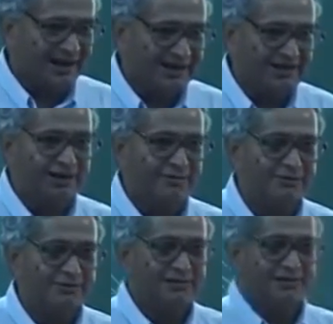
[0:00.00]
Right
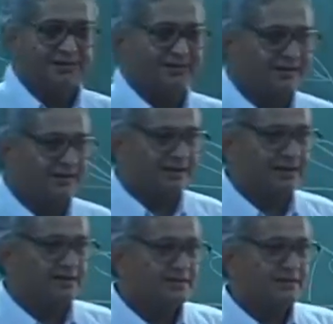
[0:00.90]
now they are
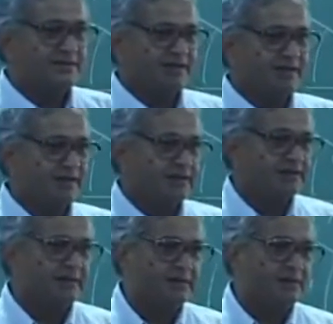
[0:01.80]
called
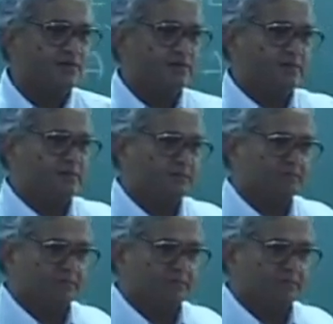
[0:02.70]
cyclic inputs.